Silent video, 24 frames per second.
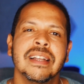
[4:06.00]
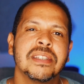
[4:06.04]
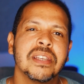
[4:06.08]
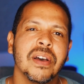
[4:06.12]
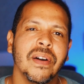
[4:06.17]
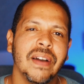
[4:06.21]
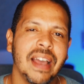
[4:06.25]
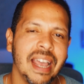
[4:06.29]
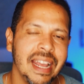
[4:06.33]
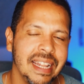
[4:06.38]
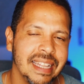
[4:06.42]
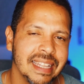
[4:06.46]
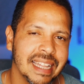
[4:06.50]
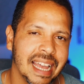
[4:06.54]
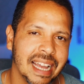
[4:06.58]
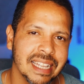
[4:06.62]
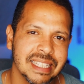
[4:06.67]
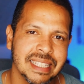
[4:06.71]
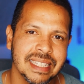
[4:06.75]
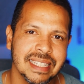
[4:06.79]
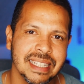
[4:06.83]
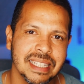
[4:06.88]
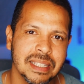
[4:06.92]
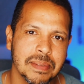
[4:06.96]
So, and
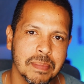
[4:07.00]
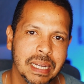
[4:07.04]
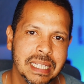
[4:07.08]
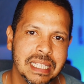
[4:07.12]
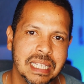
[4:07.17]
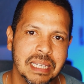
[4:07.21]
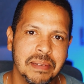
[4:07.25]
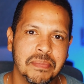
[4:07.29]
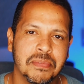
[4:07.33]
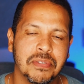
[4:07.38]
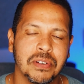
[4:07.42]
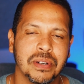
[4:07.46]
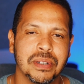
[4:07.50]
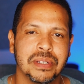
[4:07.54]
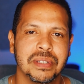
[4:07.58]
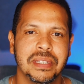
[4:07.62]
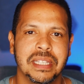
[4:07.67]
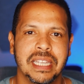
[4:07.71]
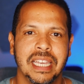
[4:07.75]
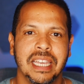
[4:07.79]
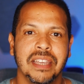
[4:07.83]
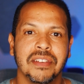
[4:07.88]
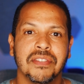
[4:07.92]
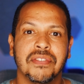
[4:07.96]
that is my tip for
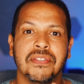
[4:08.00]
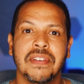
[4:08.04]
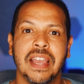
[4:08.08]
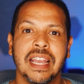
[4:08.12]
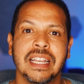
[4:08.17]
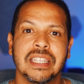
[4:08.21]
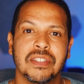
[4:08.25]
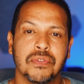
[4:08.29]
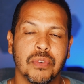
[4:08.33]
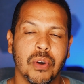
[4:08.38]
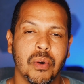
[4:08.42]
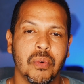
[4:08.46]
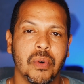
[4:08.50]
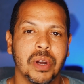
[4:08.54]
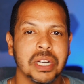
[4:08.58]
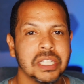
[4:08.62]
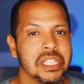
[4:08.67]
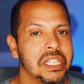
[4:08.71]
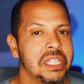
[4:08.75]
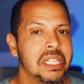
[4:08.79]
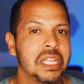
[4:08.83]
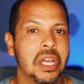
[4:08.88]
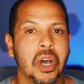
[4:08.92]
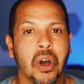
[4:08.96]
today. Thanks for
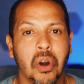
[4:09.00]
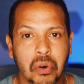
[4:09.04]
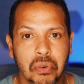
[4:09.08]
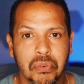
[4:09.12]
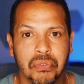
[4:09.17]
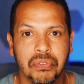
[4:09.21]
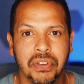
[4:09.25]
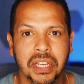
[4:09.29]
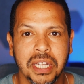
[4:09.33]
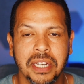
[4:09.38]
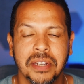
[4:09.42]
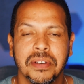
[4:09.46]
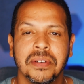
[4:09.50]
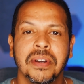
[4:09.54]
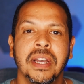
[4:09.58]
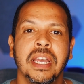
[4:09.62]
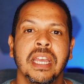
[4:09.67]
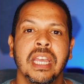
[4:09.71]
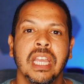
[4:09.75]
watching the whole video.